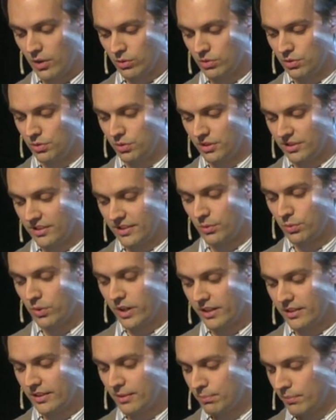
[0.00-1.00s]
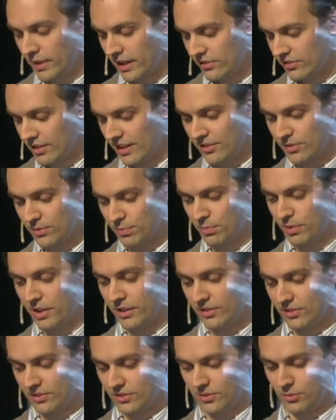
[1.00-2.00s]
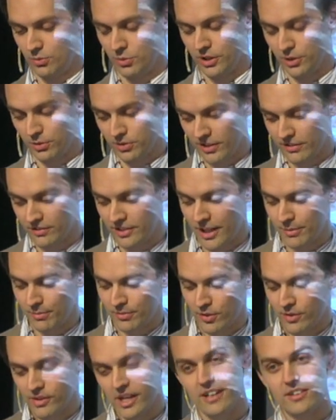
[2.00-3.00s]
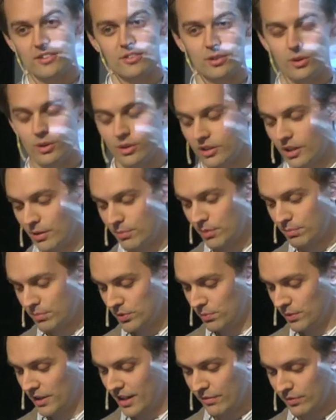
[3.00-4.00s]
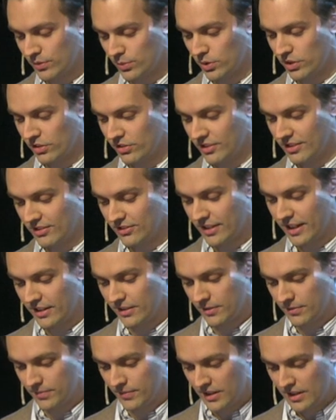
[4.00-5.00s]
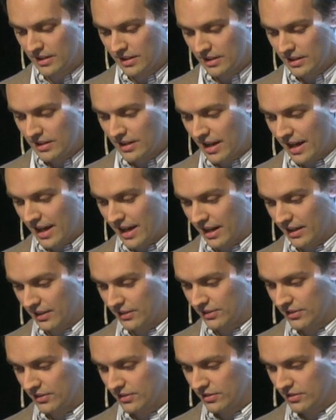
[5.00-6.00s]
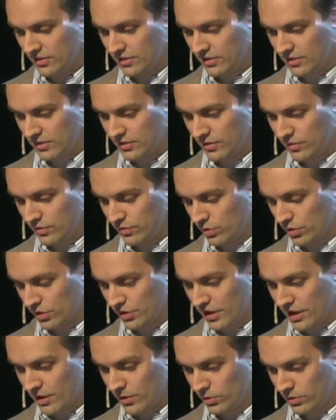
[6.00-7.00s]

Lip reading: do it in a way that makes sense, but we don't have time for that, so come up to me afterwards instead. And for now,